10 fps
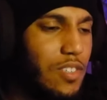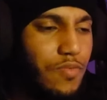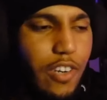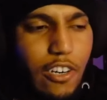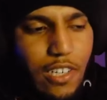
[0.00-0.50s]
He's
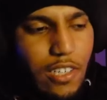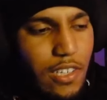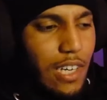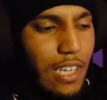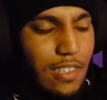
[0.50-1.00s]
very
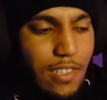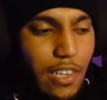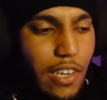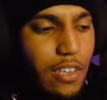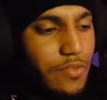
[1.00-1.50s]
good at
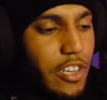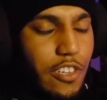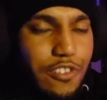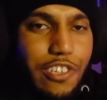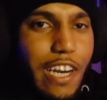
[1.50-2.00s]
singing, he's
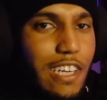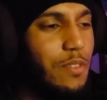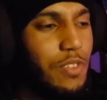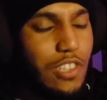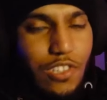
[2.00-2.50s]
very
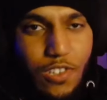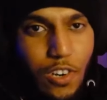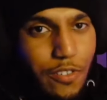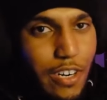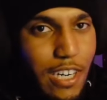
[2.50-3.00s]
creative with his
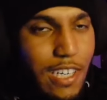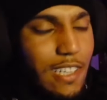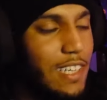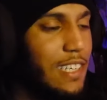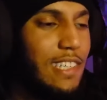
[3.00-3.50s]
songwriting,
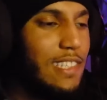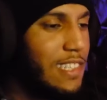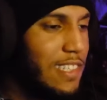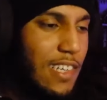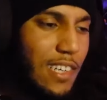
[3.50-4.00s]
like he's